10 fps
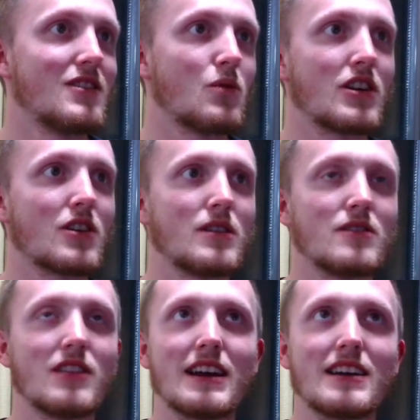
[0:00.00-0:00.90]
Where we
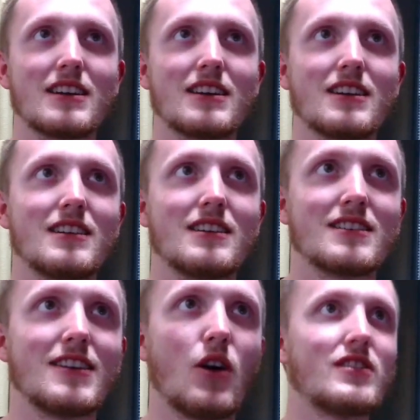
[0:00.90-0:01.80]
like
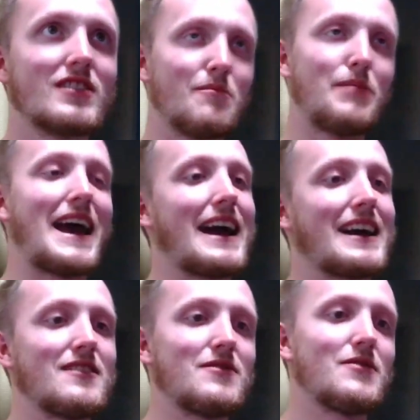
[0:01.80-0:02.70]
go into the
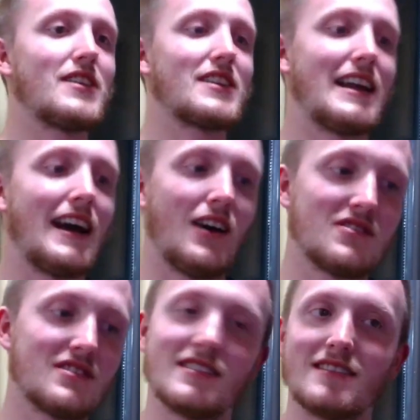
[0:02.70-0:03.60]
back of the fucking
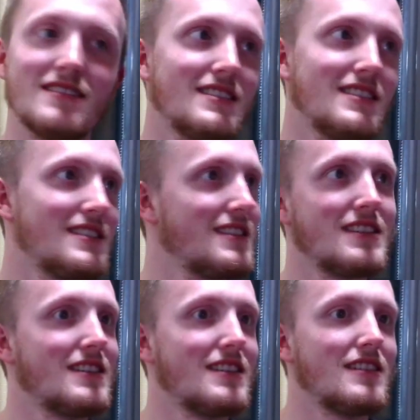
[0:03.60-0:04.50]
house. Yeah.
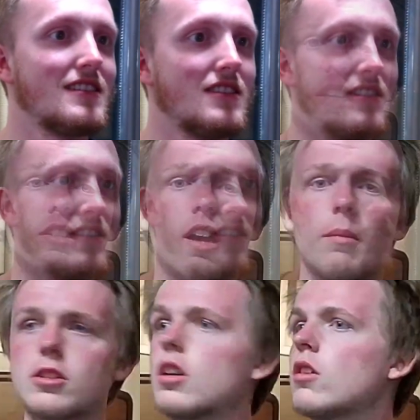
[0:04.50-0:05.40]
I mean, around that time, I
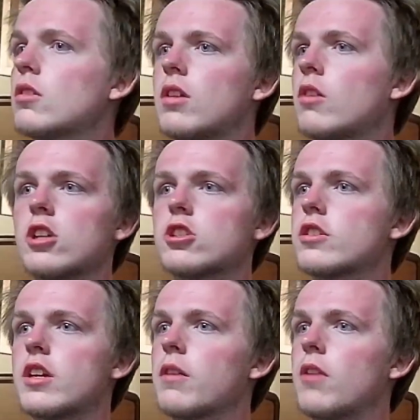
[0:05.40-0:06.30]
started
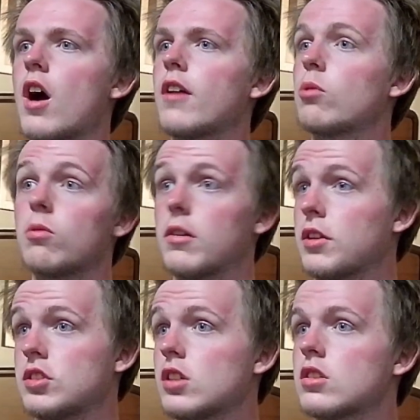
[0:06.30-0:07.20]
questioning if God
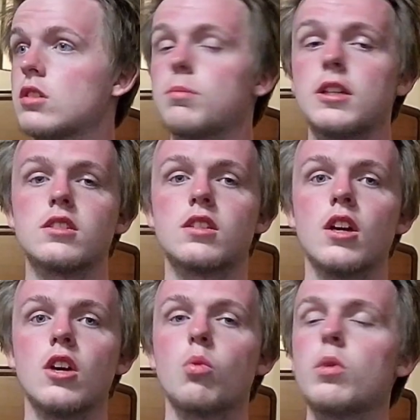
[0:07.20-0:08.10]
existed, because
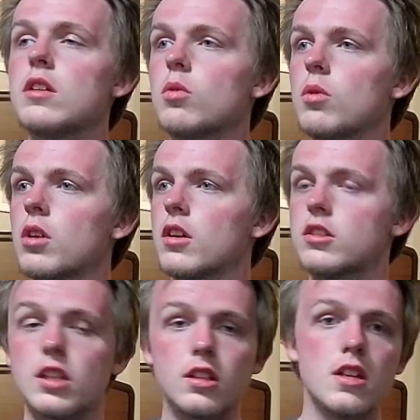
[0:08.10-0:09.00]

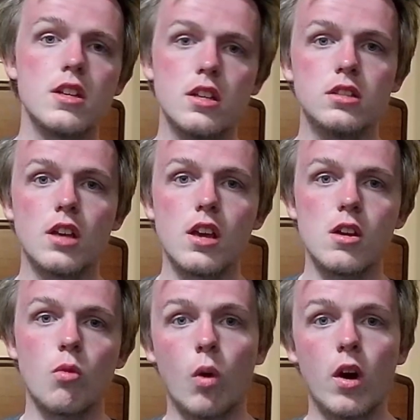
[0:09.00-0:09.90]
Sydney is a
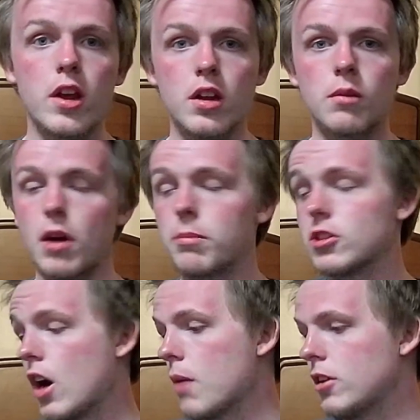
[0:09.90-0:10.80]

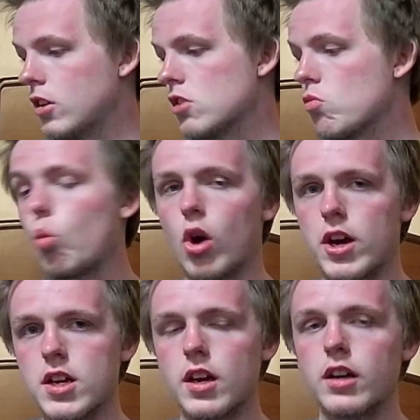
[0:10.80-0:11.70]
predominantly
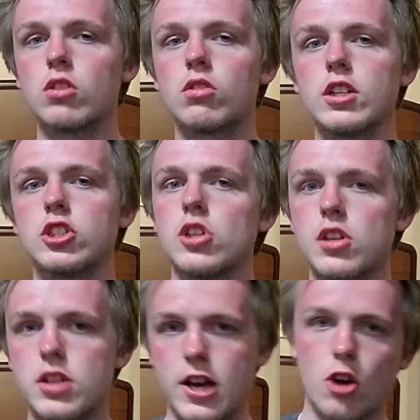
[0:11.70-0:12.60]
white and Christian
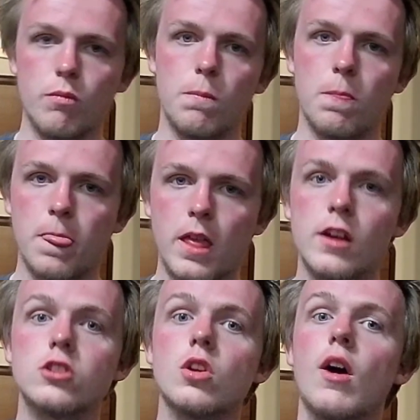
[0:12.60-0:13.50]
town.
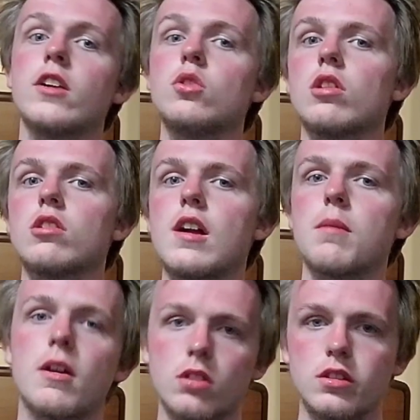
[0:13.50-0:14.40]
So I knew a lot
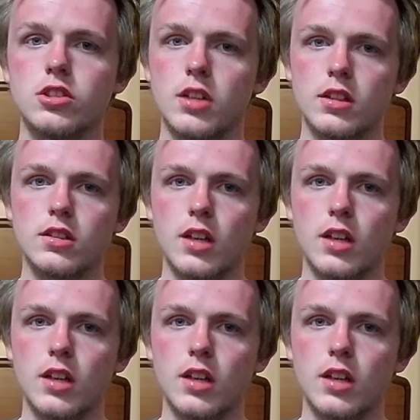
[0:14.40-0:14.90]
about religion at the time.